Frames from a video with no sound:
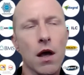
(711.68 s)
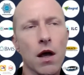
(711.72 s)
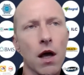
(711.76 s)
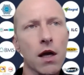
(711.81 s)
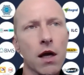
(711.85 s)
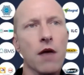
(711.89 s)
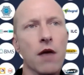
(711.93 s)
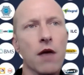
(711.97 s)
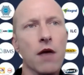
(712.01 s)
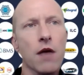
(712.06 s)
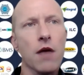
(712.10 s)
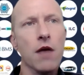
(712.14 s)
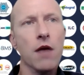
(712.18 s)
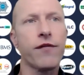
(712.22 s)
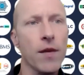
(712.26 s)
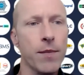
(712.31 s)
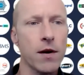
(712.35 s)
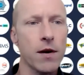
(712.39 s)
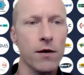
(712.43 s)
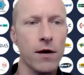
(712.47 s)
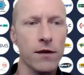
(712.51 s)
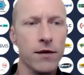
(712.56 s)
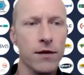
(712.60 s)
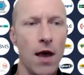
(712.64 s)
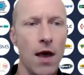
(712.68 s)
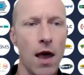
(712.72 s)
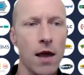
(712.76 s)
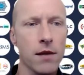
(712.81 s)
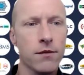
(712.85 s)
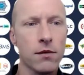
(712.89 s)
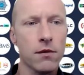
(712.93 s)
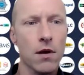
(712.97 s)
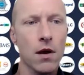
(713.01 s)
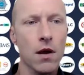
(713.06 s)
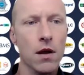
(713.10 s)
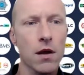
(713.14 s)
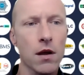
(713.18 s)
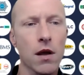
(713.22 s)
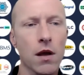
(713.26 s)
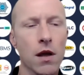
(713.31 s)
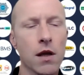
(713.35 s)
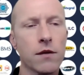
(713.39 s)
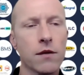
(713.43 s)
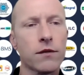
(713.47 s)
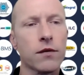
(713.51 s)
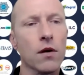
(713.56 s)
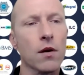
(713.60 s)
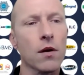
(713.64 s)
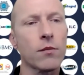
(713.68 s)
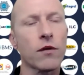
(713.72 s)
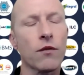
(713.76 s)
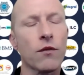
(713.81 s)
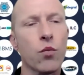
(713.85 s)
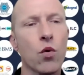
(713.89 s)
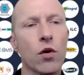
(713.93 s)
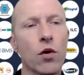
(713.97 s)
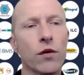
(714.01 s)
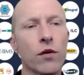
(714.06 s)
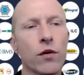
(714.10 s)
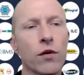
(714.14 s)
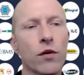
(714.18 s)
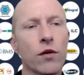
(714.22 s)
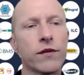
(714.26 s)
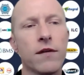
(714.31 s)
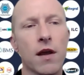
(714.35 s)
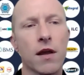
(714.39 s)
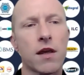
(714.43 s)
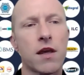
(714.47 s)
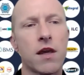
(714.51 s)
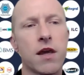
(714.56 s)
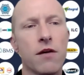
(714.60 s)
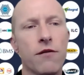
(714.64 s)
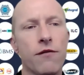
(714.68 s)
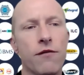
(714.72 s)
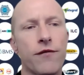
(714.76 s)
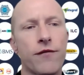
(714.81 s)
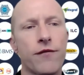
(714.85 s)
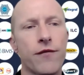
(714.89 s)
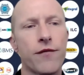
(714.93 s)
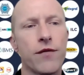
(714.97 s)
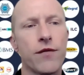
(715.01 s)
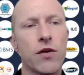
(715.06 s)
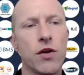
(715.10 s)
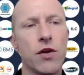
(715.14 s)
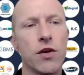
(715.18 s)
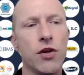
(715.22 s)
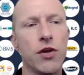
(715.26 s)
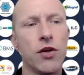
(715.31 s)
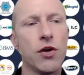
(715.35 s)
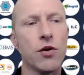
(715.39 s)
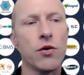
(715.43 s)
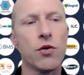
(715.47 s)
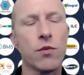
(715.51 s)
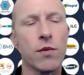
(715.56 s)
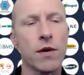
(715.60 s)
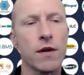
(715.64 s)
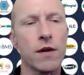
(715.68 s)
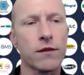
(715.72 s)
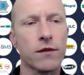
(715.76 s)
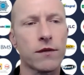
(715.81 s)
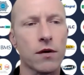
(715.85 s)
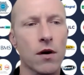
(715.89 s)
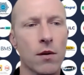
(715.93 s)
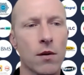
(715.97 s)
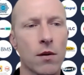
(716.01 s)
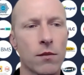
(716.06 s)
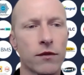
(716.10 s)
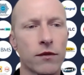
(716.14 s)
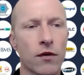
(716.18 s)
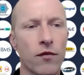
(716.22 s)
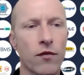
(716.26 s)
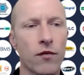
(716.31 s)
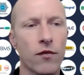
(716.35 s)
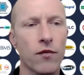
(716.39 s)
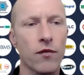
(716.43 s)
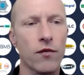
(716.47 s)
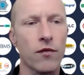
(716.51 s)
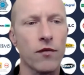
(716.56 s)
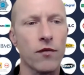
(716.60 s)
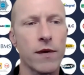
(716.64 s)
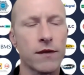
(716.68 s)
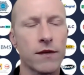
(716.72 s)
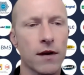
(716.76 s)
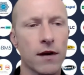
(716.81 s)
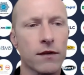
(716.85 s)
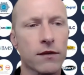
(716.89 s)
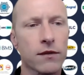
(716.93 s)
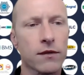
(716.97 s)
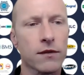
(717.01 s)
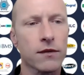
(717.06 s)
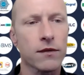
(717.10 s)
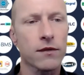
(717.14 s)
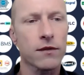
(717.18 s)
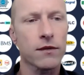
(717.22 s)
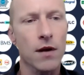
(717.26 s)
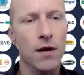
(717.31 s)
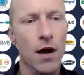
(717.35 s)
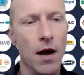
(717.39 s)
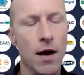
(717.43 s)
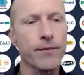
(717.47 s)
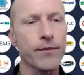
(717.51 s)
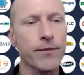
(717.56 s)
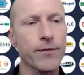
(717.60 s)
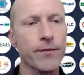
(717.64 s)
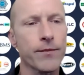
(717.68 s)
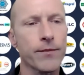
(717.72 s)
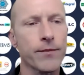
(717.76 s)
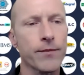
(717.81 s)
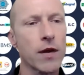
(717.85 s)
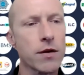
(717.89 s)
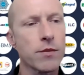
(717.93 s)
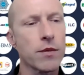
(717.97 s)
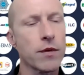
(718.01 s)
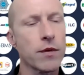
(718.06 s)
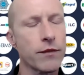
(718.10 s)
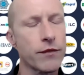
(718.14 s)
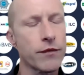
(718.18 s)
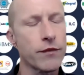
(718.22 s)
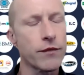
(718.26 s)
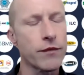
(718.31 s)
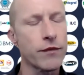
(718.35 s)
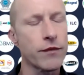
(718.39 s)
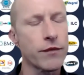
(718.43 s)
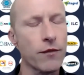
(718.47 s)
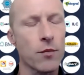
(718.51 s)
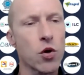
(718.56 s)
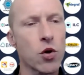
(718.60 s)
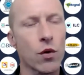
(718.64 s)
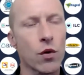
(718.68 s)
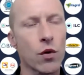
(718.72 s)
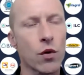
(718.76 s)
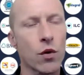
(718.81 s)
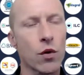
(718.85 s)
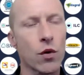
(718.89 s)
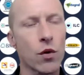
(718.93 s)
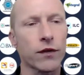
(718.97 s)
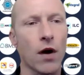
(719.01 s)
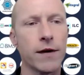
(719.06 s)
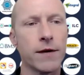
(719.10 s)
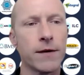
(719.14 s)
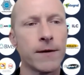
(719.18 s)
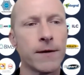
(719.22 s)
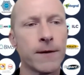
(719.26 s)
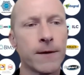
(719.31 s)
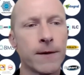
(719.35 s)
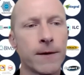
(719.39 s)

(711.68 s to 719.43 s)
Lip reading: Again, flip it on its head in terms of what does it give you in terms of a business. From your side?